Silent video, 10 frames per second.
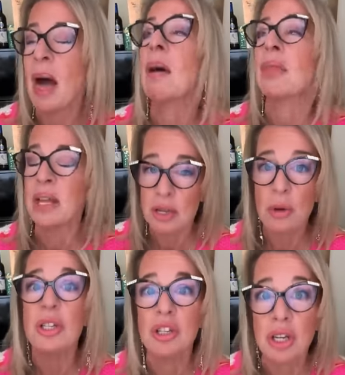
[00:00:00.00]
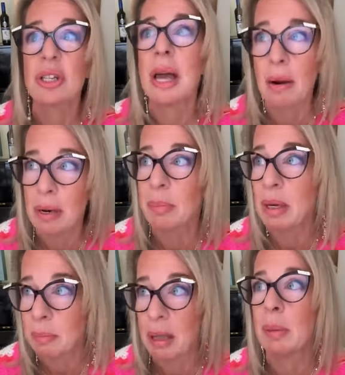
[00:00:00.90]
That's only just narrowly
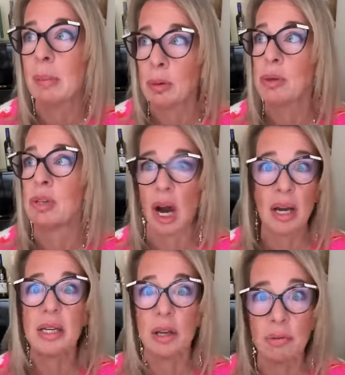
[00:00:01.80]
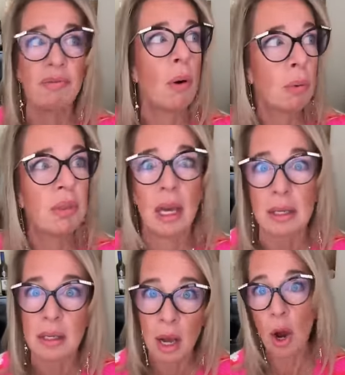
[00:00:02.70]
beaten by the people who tidy, who fold
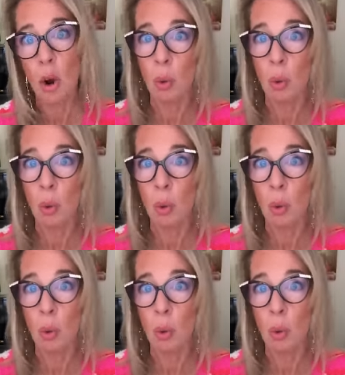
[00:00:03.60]
things.